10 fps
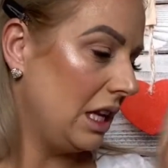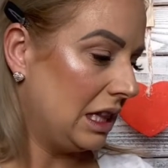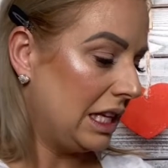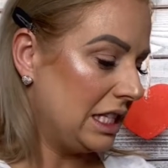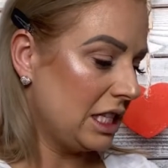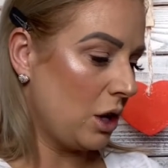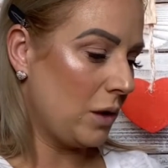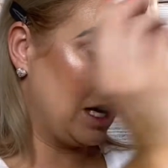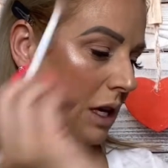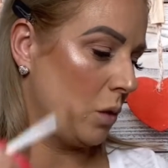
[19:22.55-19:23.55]
Let's go
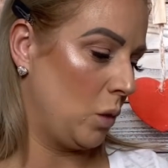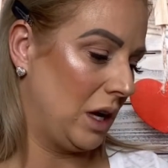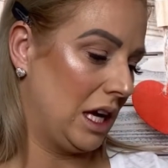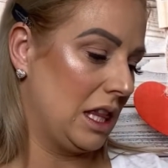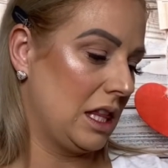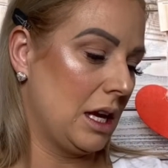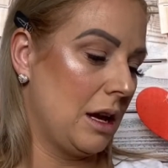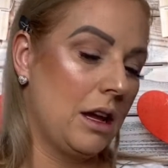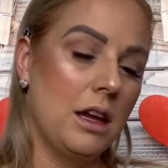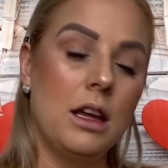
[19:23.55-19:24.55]
in with
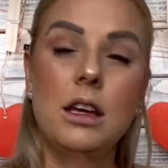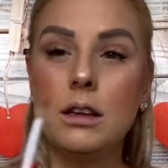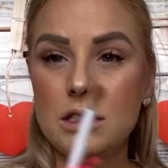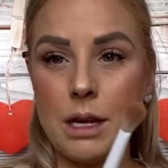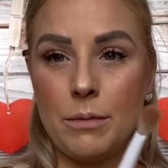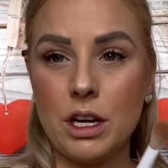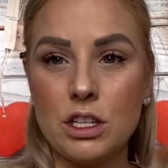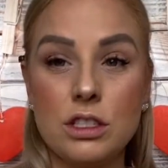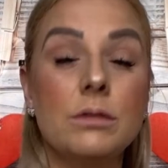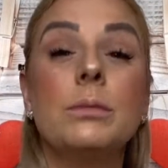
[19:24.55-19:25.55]
same
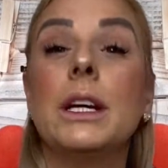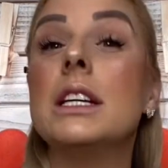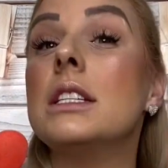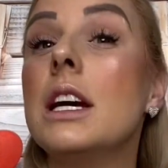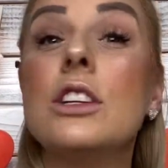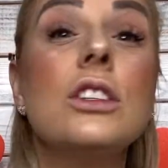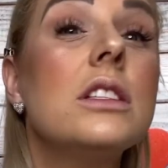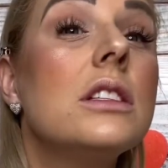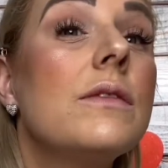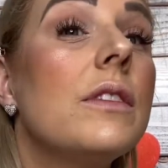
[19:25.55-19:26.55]
brush because I
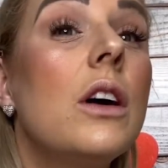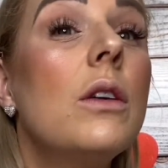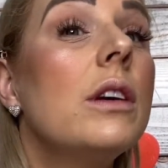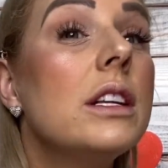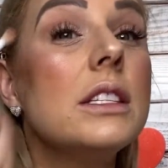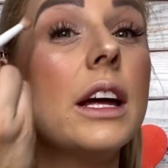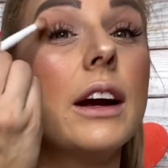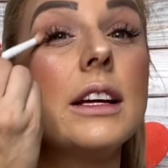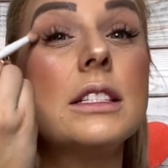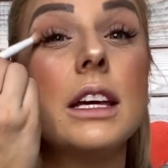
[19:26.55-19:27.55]
just, oh, it's there,
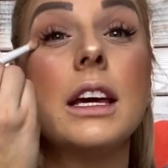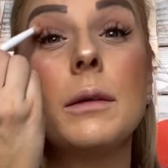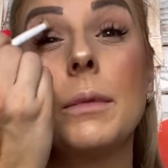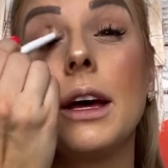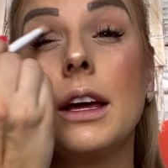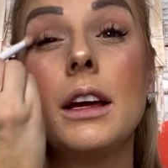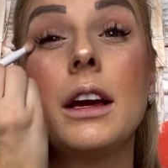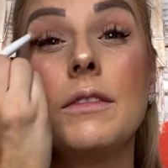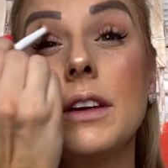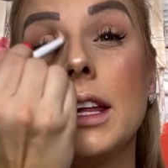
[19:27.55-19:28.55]
I see it, but I
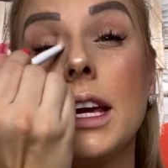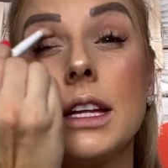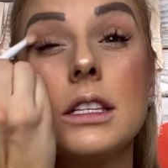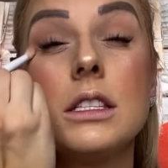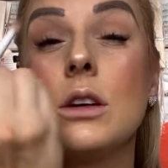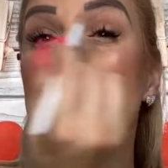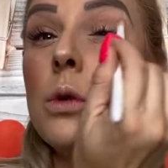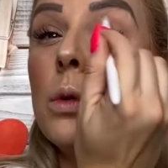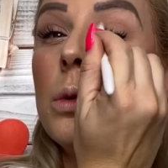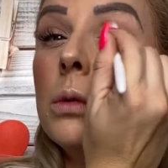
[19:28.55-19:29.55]
feel like it's
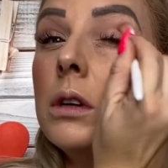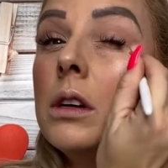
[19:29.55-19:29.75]
so